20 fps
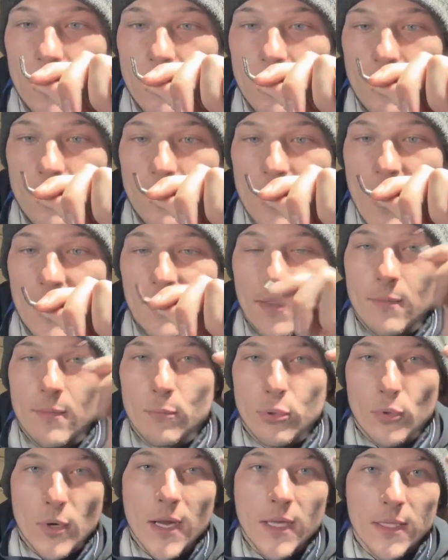had them
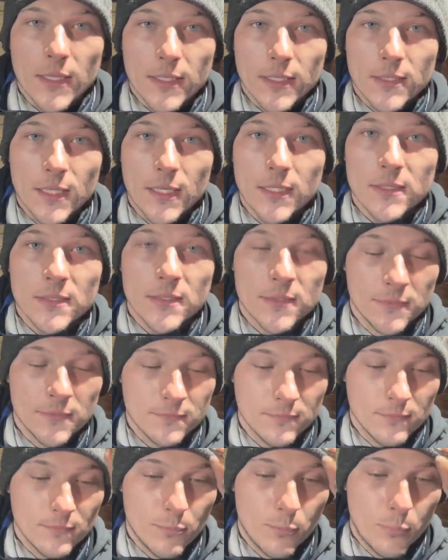break like this,
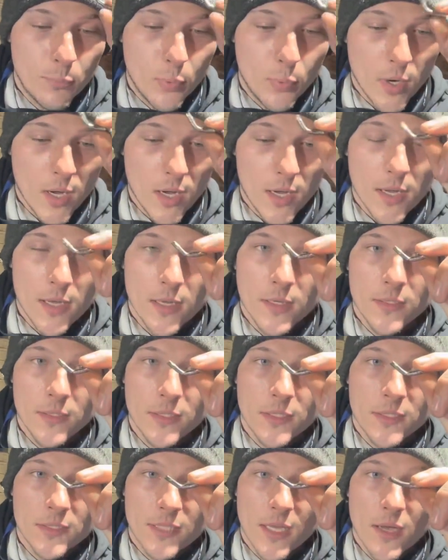but
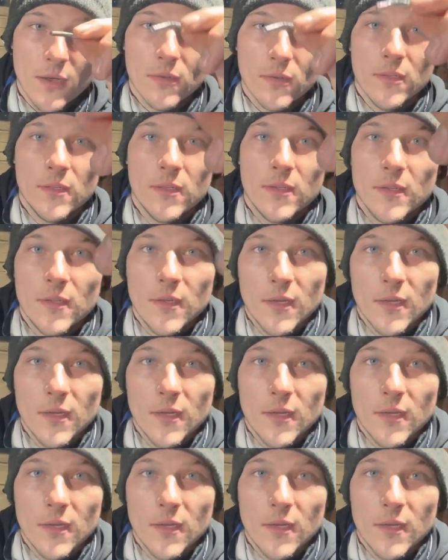you could tell.